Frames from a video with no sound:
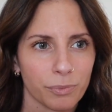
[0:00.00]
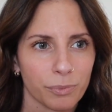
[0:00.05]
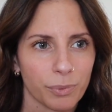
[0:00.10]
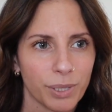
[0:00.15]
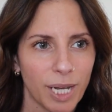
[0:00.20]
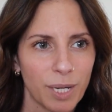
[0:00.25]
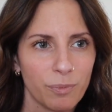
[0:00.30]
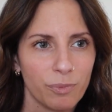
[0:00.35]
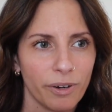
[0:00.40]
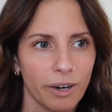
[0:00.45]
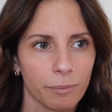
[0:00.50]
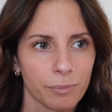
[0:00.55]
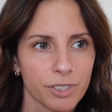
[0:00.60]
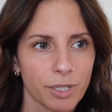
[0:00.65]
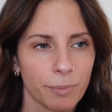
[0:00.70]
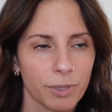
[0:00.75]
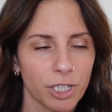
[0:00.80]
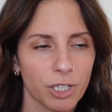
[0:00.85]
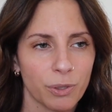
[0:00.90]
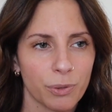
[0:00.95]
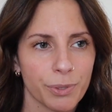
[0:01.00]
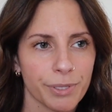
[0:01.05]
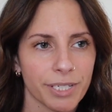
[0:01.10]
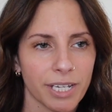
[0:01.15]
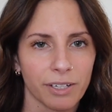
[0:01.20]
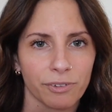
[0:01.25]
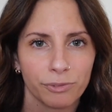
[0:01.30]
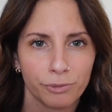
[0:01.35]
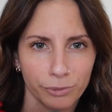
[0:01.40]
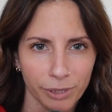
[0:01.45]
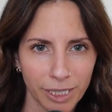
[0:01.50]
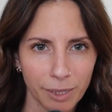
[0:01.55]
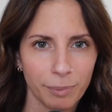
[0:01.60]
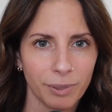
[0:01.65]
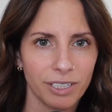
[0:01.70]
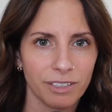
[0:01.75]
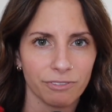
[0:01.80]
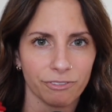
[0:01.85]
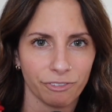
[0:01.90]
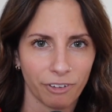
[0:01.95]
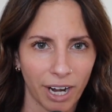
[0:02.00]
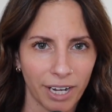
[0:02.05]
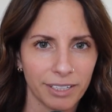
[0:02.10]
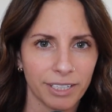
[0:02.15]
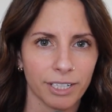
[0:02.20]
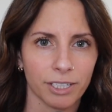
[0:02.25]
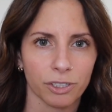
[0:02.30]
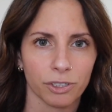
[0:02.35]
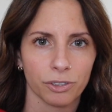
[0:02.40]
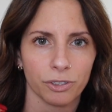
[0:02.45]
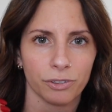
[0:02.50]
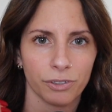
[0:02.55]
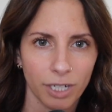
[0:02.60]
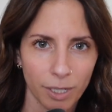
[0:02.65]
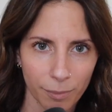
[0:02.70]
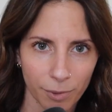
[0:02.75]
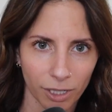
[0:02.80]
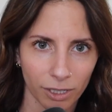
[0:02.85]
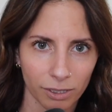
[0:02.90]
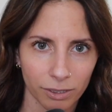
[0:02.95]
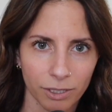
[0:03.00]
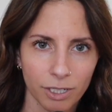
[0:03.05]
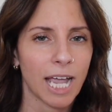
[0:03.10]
came from somebody who is a repeat violent criminal.